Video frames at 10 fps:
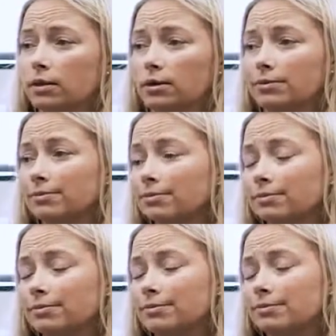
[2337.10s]
you know,
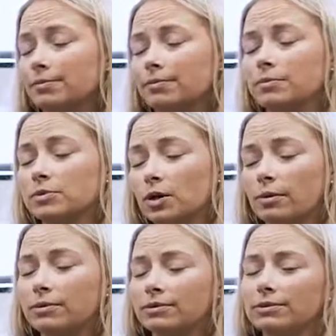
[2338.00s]

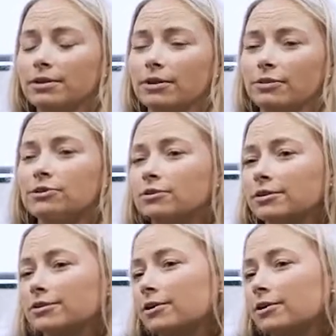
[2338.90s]
dumb and did another injury.